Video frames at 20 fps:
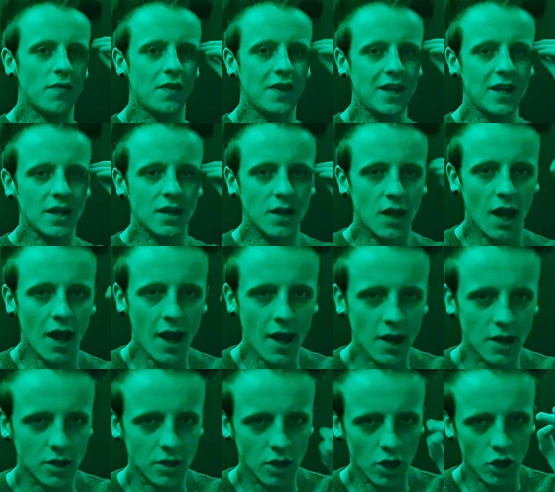with the
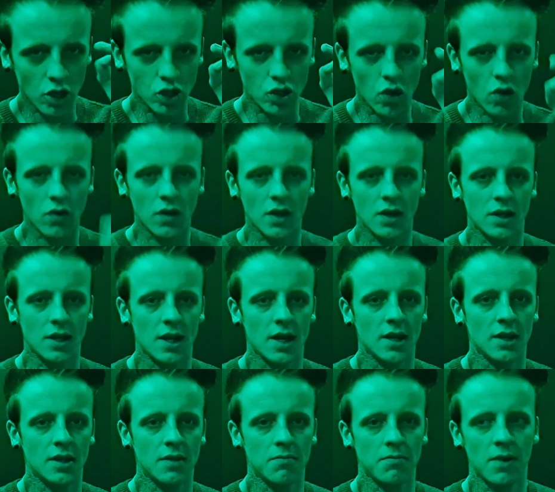intent, your
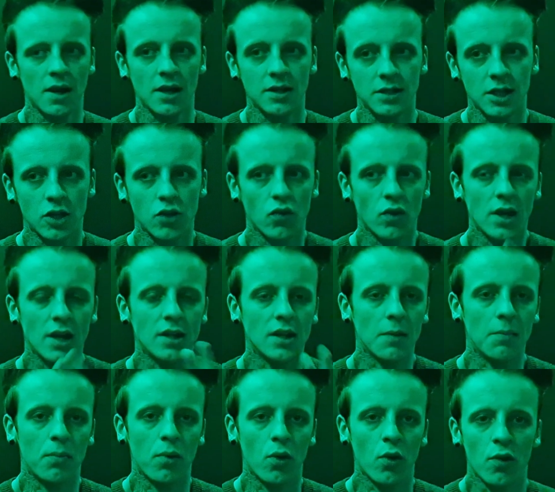intent in mind, to
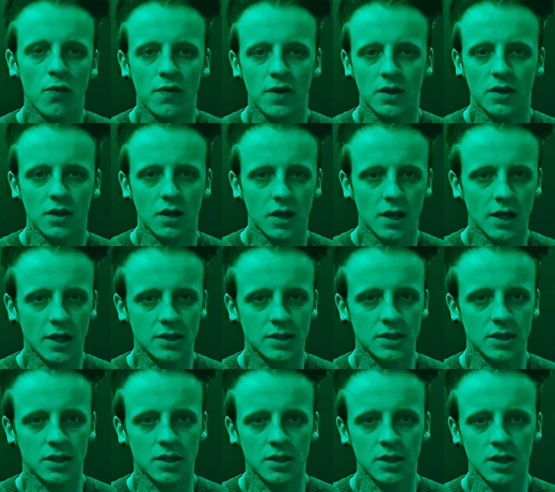create the perfect
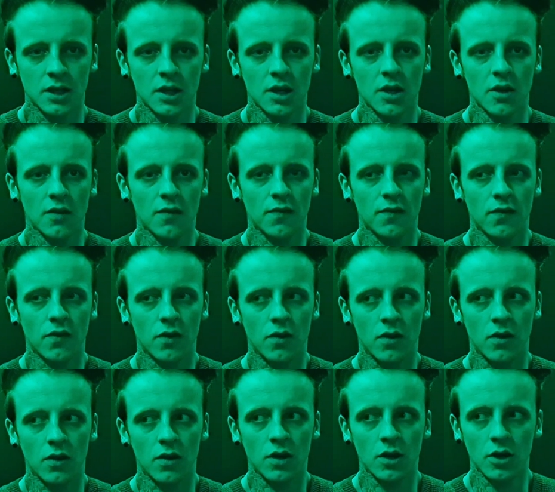elixir
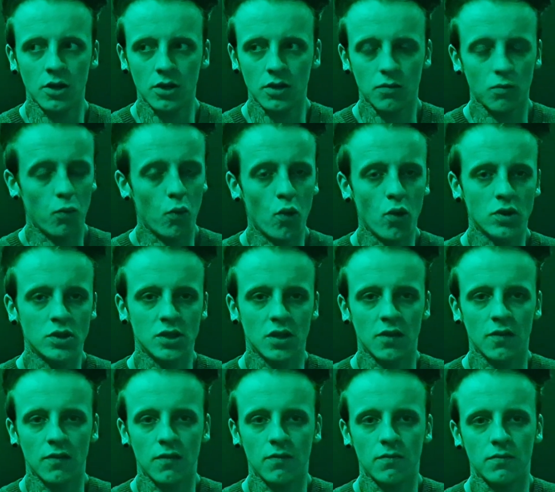for
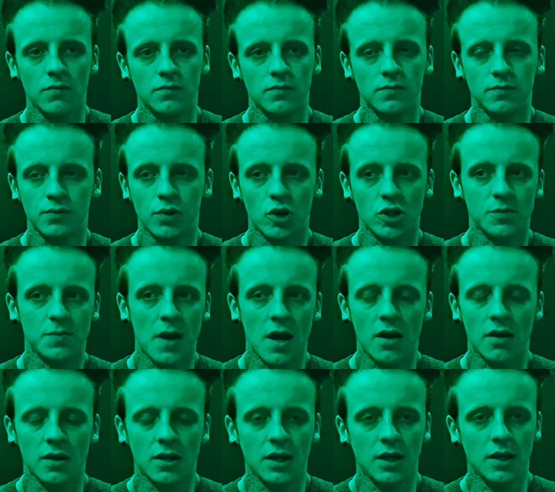works of
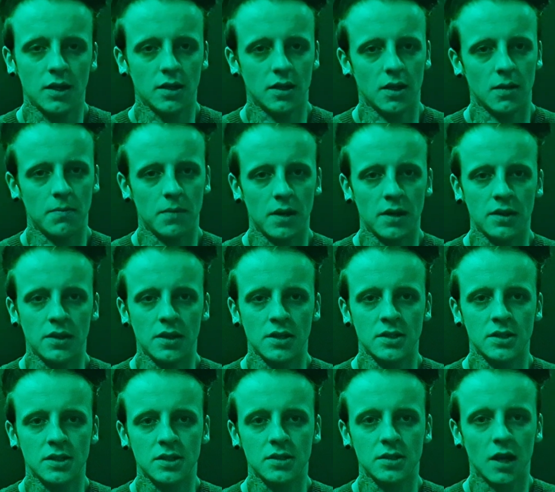prosperity,
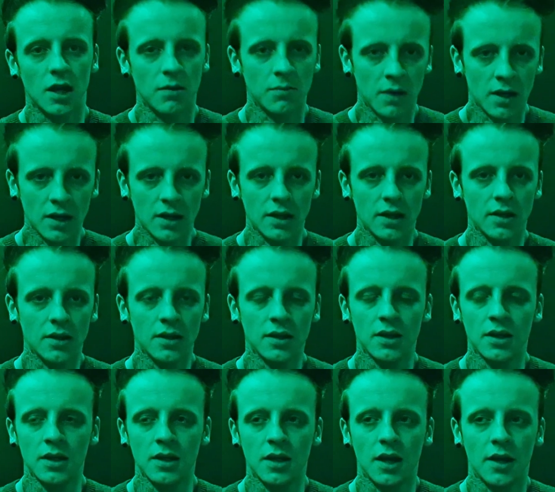abundance, and money.
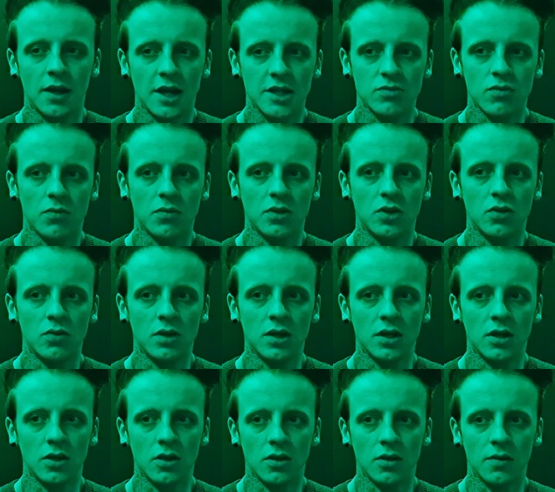And that's what we're
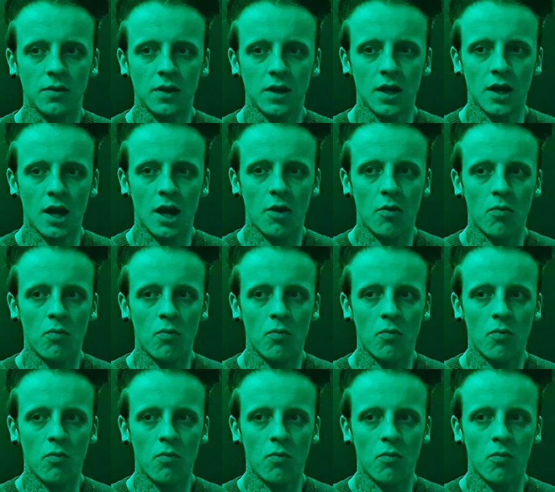doing here.